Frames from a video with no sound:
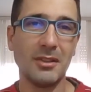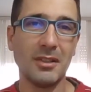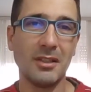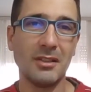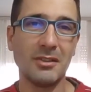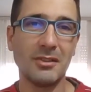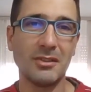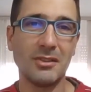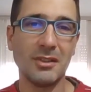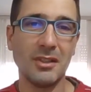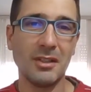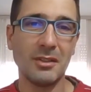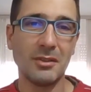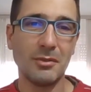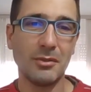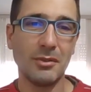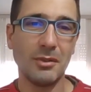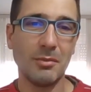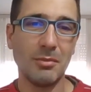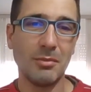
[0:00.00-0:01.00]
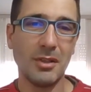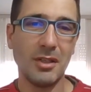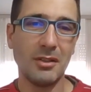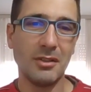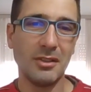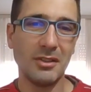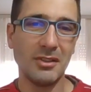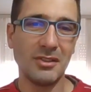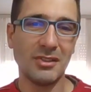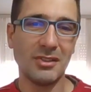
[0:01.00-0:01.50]
On the other side,
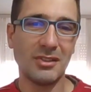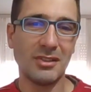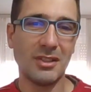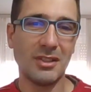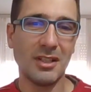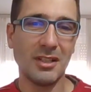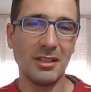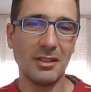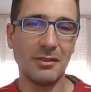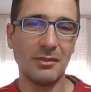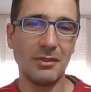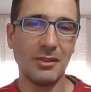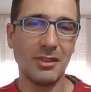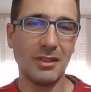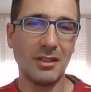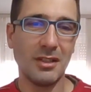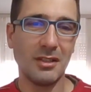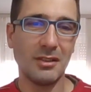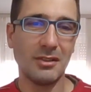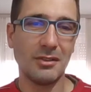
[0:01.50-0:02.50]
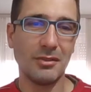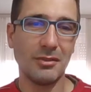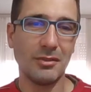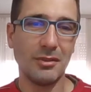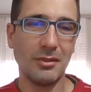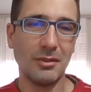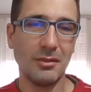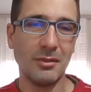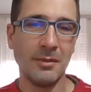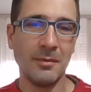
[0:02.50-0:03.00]
Culibao is a striker with heart,
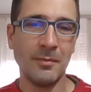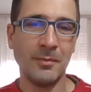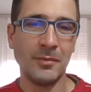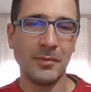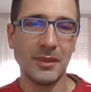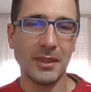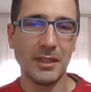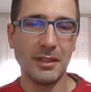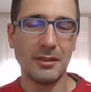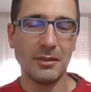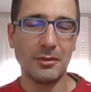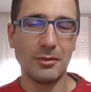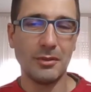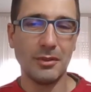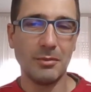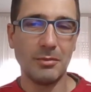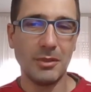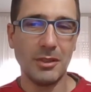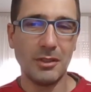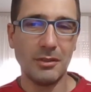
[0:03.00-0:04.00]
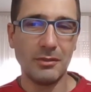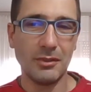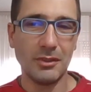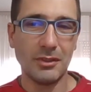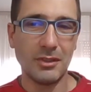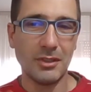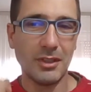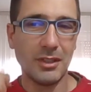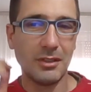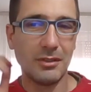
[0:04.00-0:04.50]
you know. And Culibao
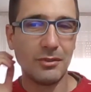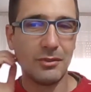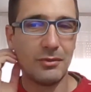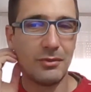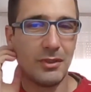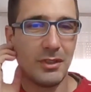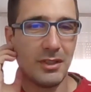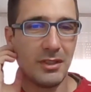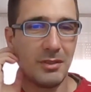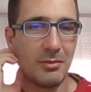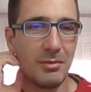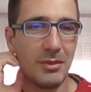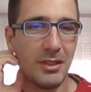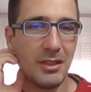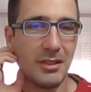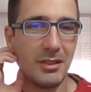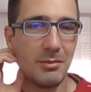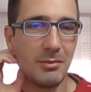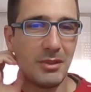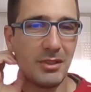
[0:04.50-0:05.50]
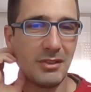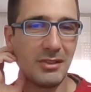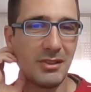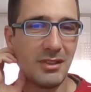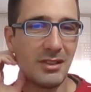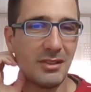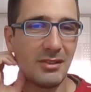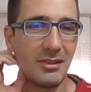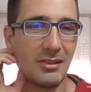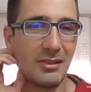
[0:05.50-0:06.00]
will try to fight by any
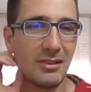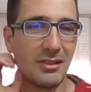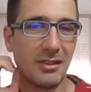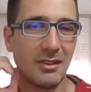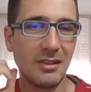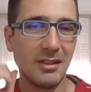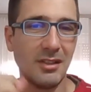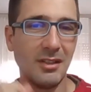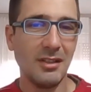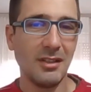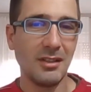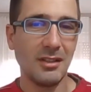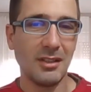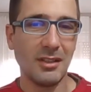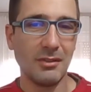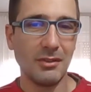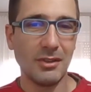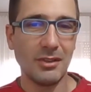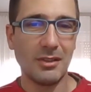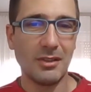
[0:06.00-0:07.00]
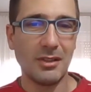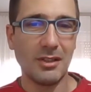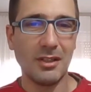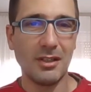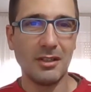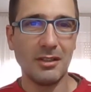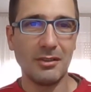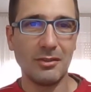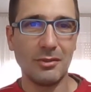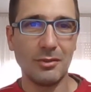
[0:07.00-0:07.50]
means necessary. He will
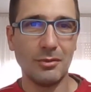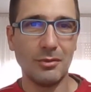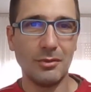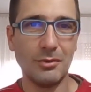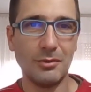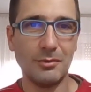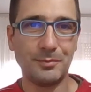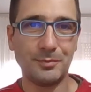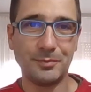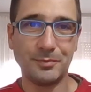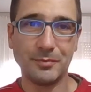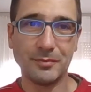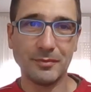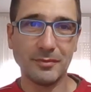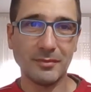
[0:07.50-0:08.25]
try to